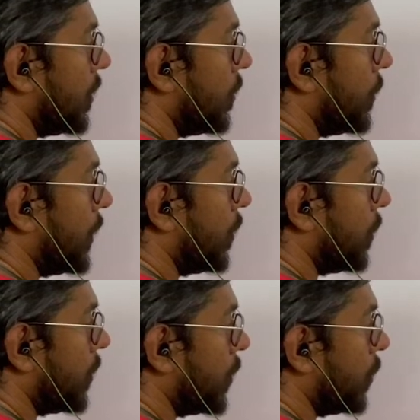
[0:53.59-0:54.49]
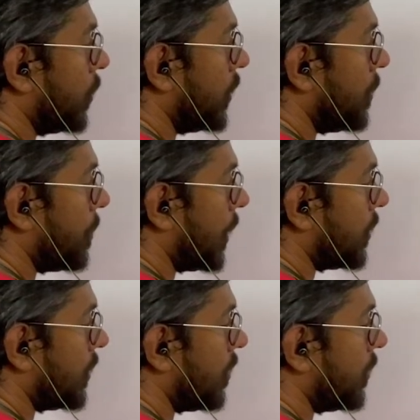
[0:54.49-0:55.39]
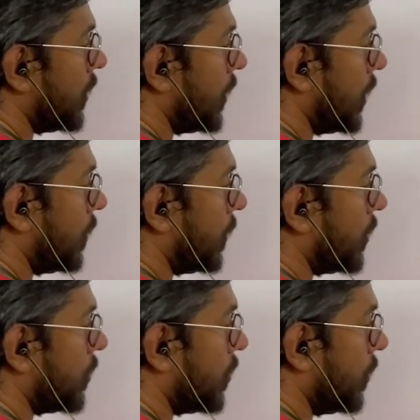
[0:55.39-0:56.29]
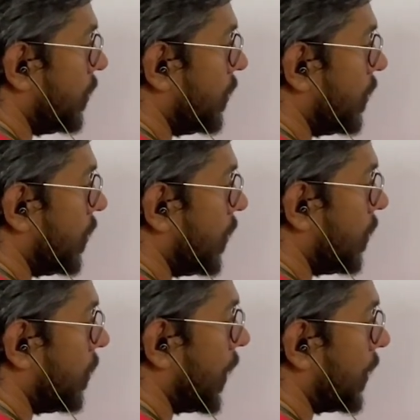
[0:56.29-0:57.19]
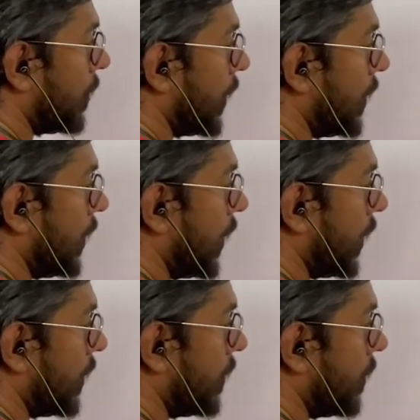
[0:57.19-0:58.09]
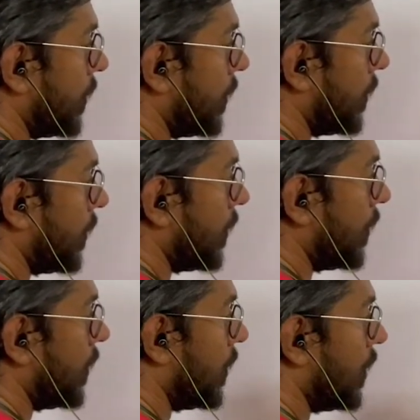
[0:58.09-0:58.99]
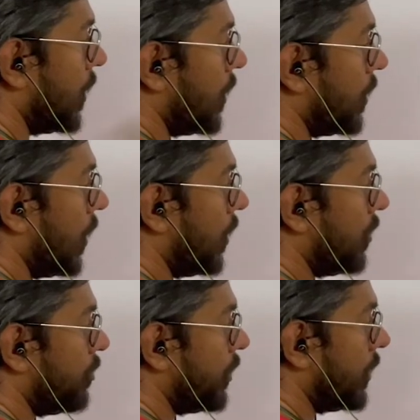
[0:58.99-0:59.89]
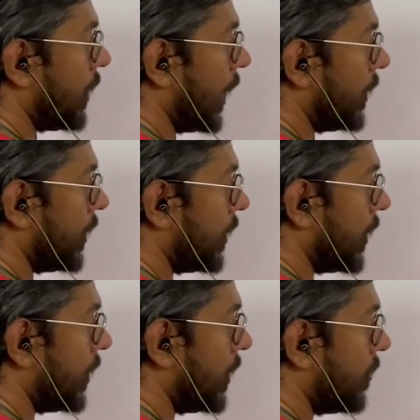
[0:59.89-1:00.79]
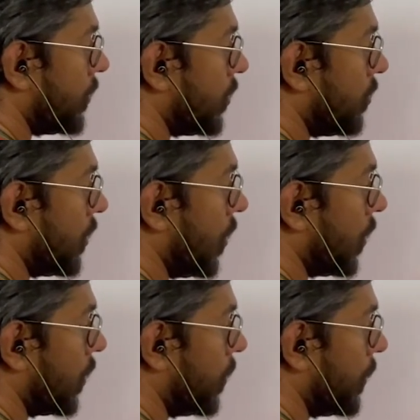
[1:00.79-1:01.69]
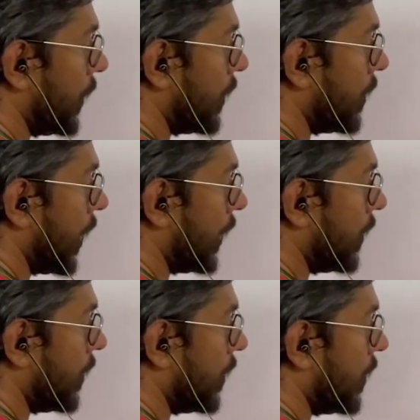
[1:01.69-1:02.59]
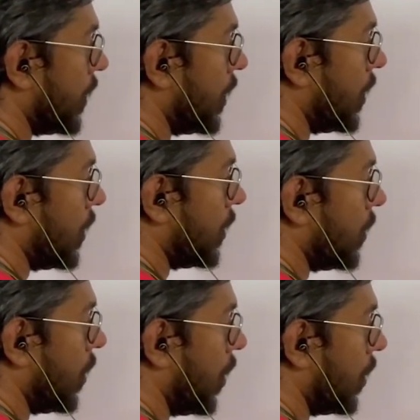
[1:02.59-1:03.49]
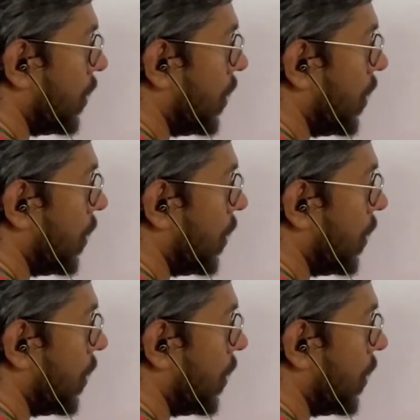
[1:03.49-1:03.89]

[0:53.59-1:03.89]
We know 2 to the power 7 equals to 128. Now if we write it in terms of log, we can write log